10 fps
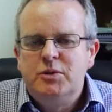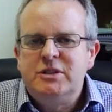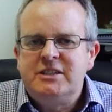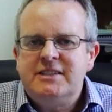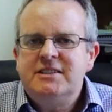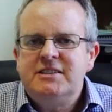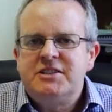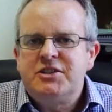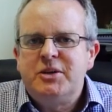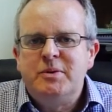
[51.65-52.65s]
which doesn't
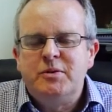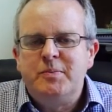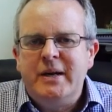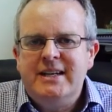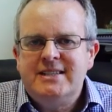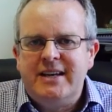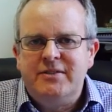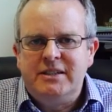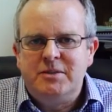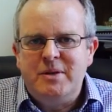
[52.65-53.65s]
just stop at repairs
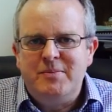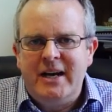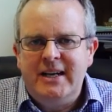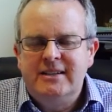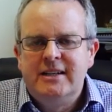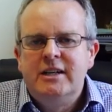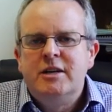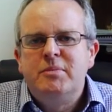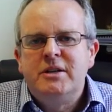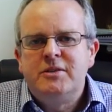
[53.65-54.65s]
having to be made,
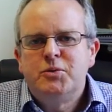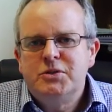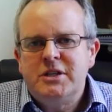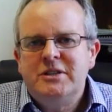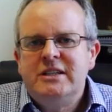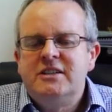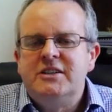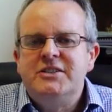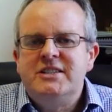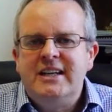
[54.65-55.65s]
but it also
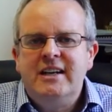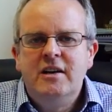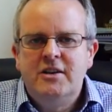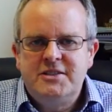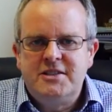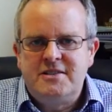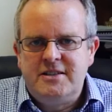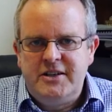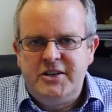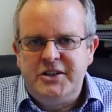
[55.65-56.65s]
includes any losses
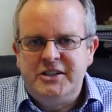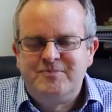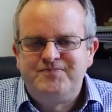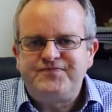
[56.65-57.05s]
that occur.